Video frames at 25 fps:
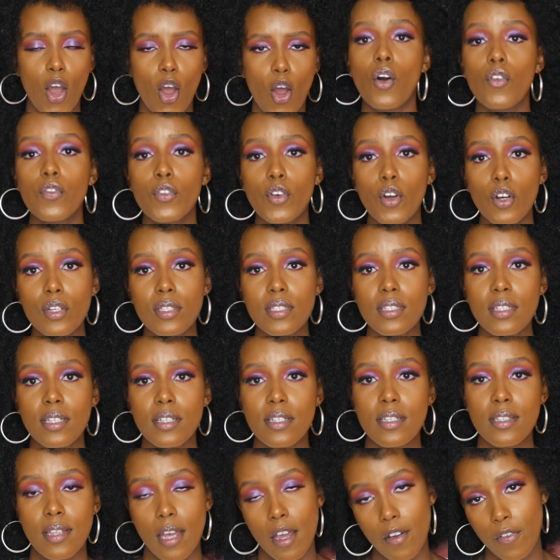Of course,
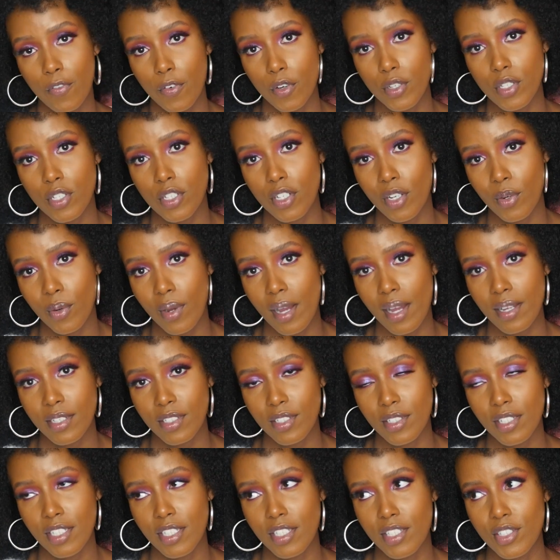there's effort required
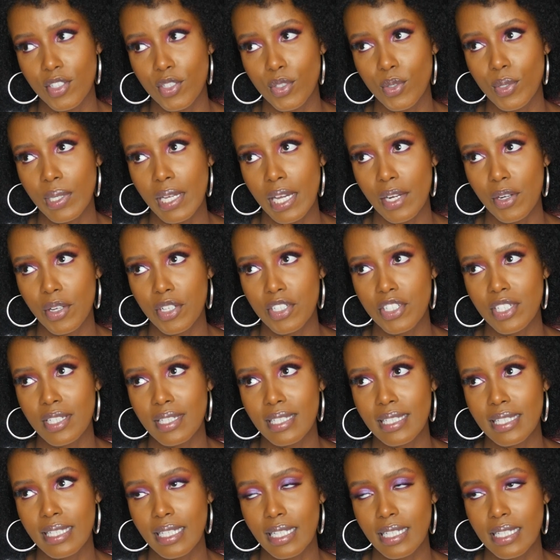to this. You cannot
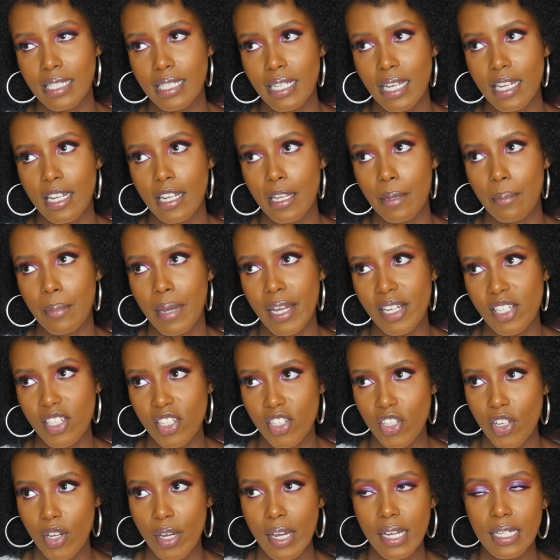just sit and
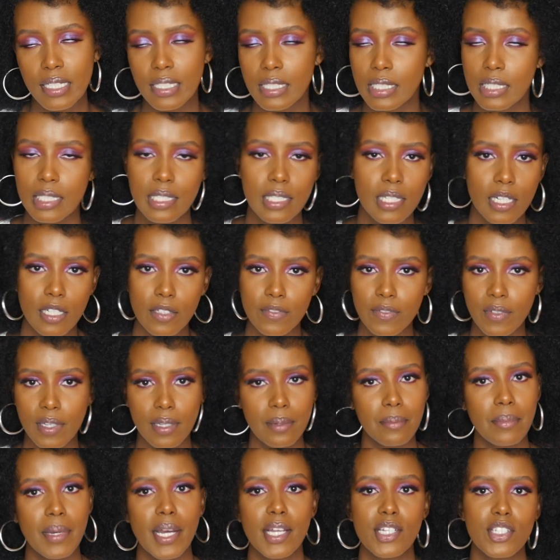imagine your ideal self
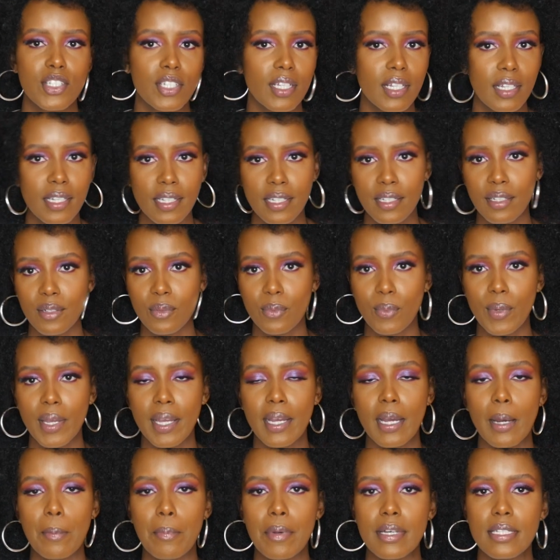and magically
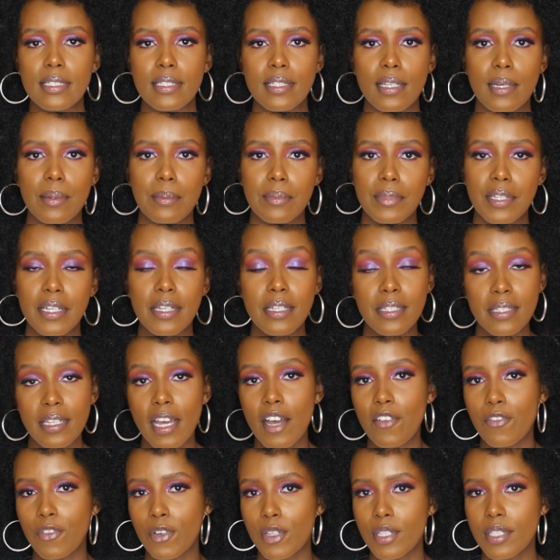wake up as them. There's
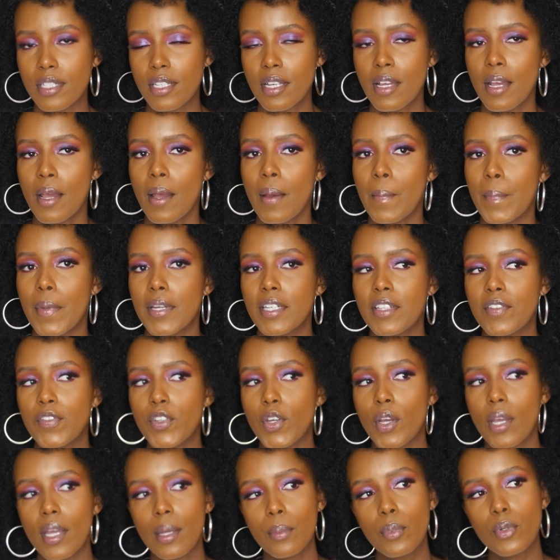effort. But if
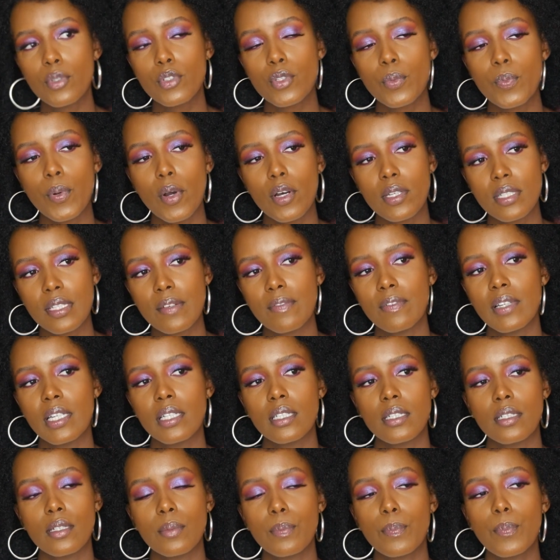you're able to
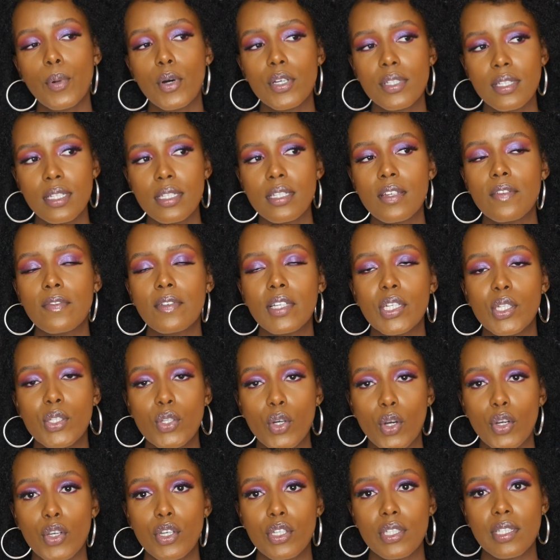positively
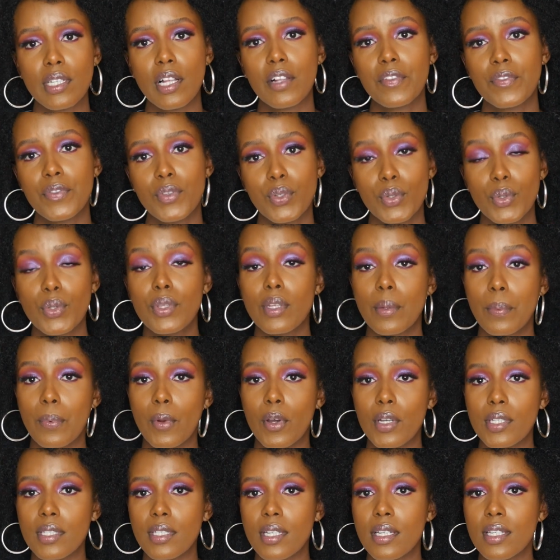talk yourself through the
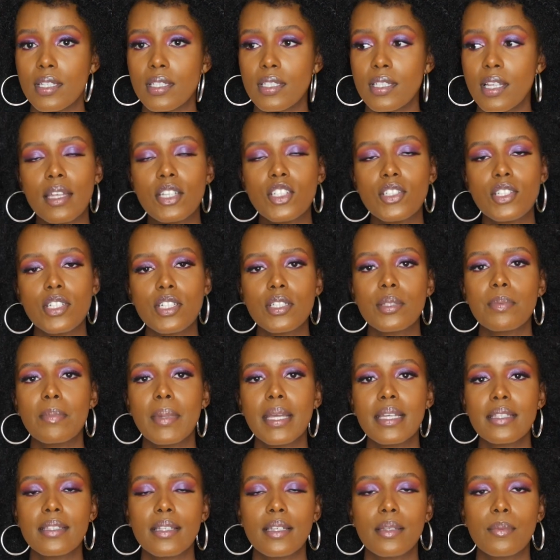process, it just
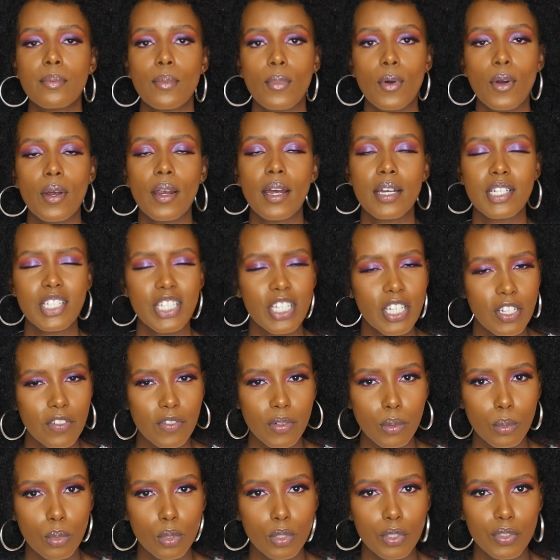makes it more
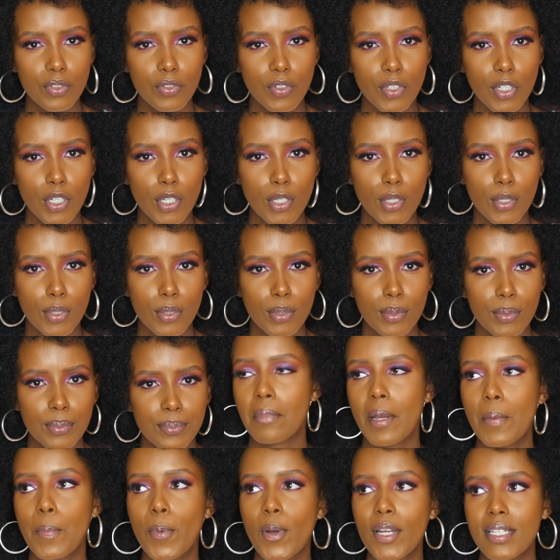achievable for you.
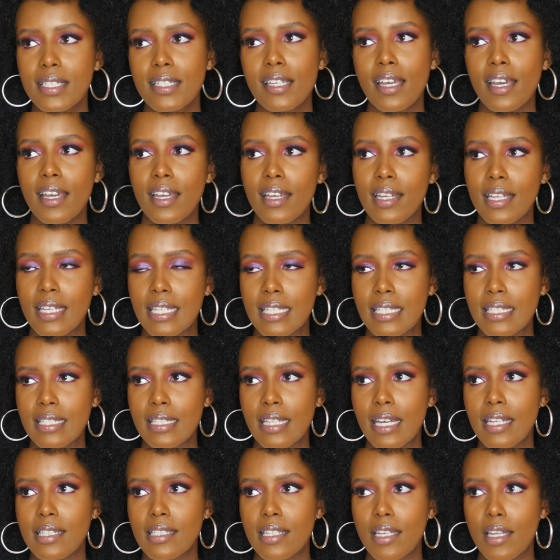My point here is
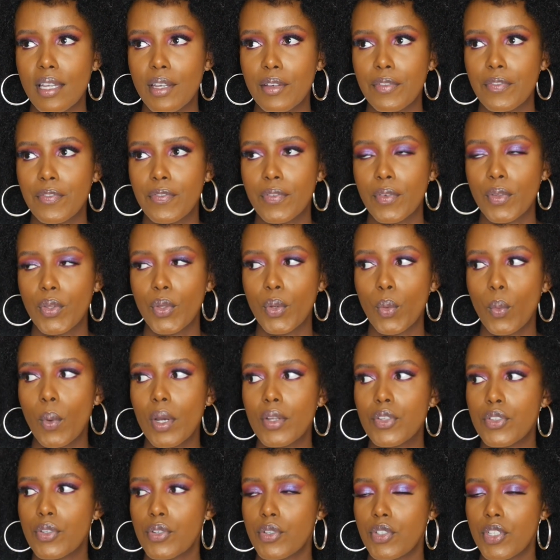that if you
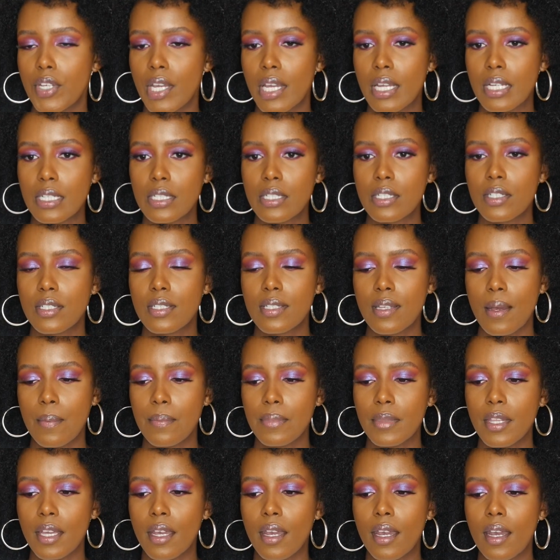want to change
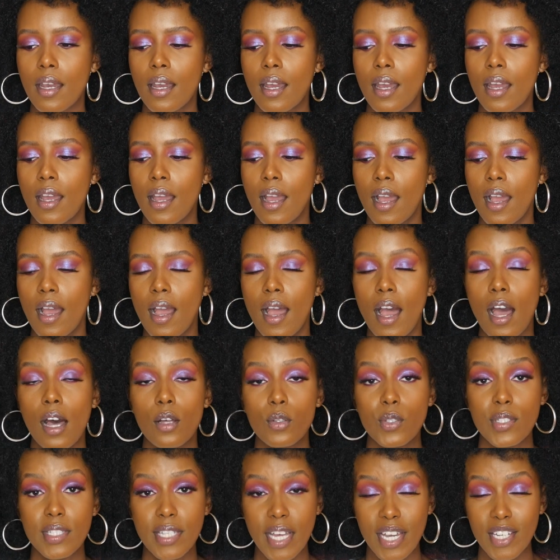something
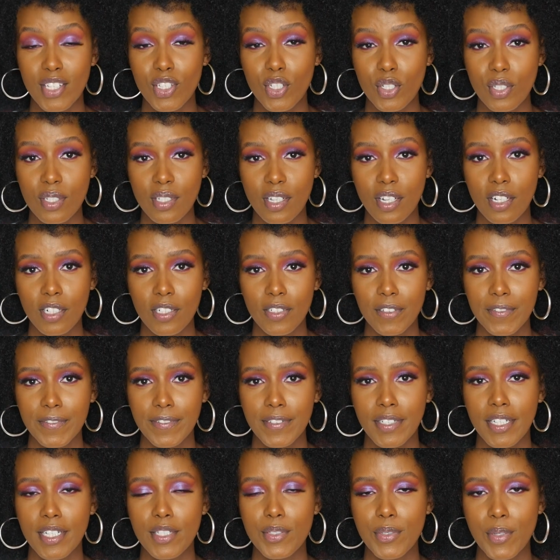outside yourself,
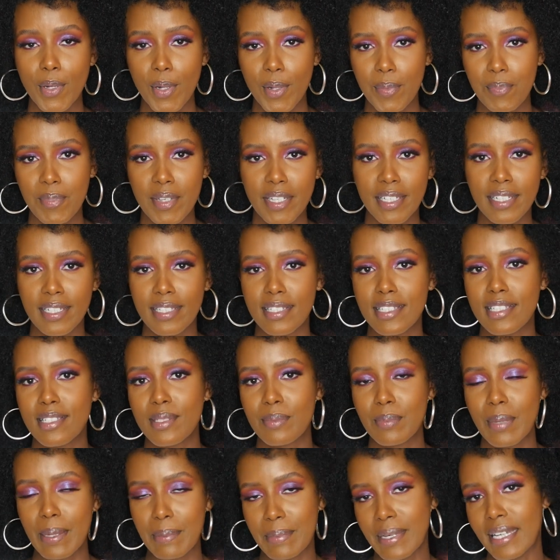it all begins
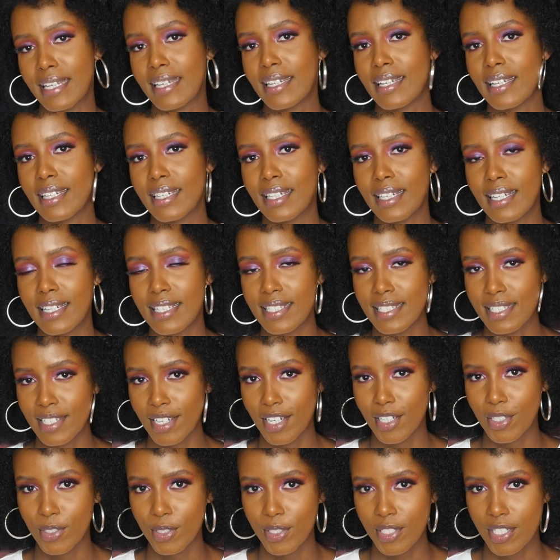by making
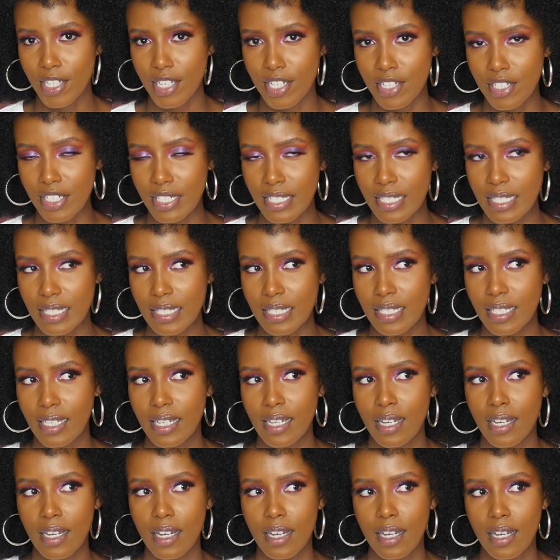internal changes.
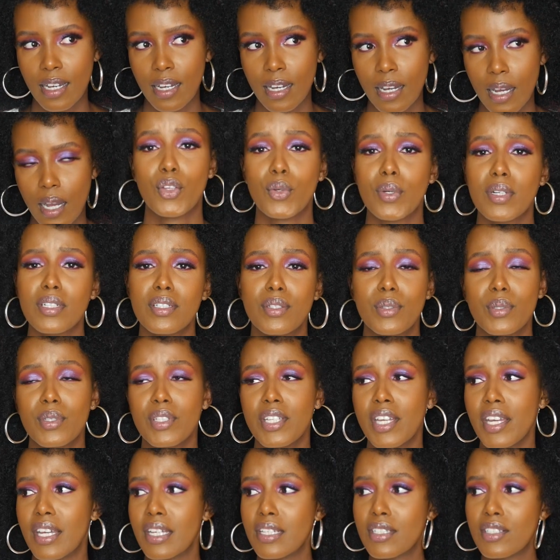You want to
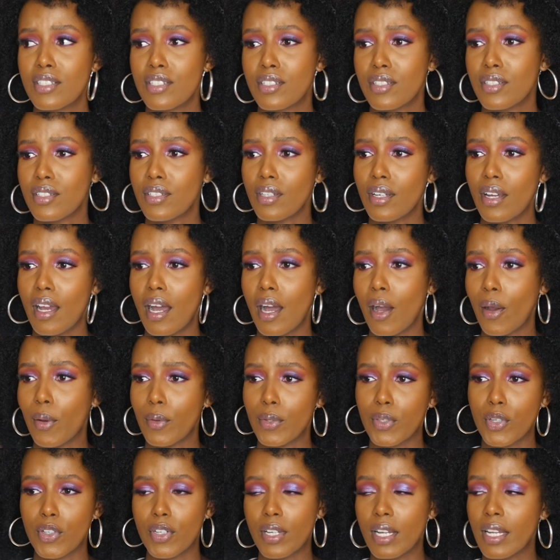change
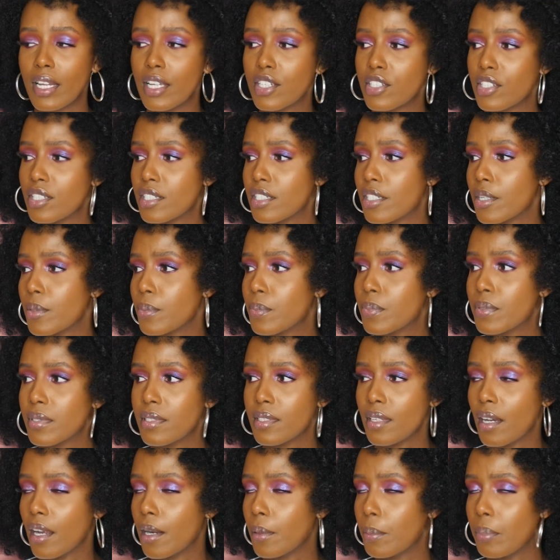how your
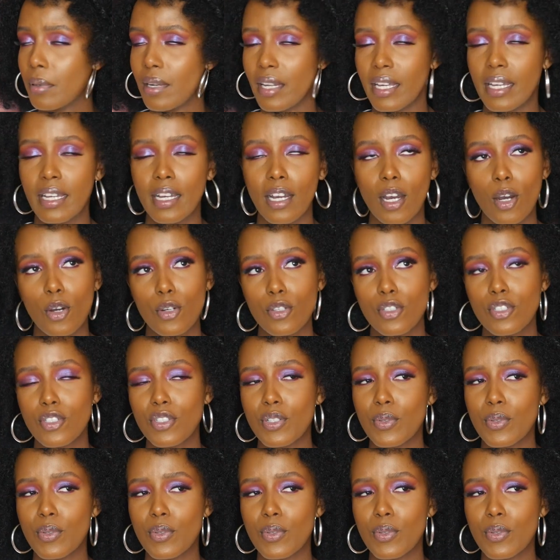relationships are playing out.